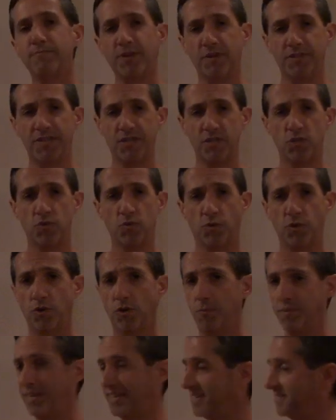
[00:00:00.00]
building
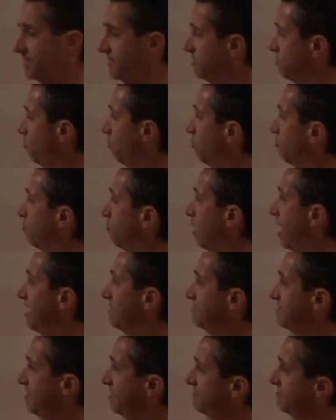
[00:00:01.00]
soil because this whole
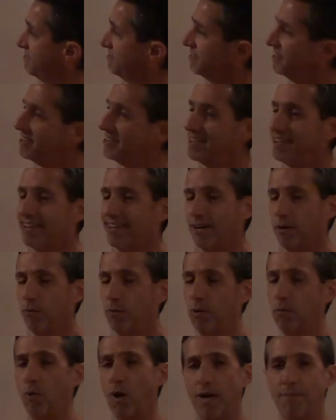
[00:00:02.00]
process
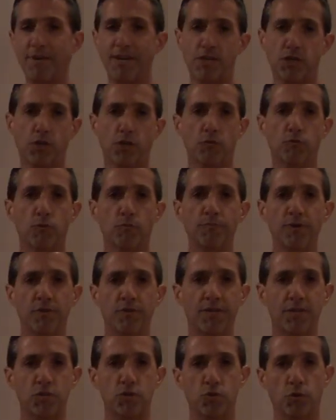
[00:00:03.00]
we want to make sure that we're
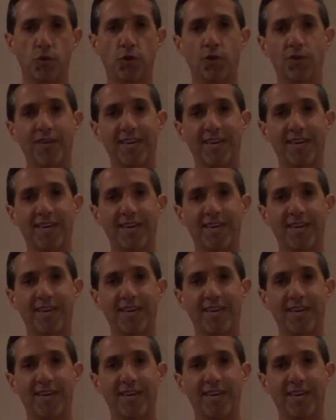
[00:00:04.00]
building soil.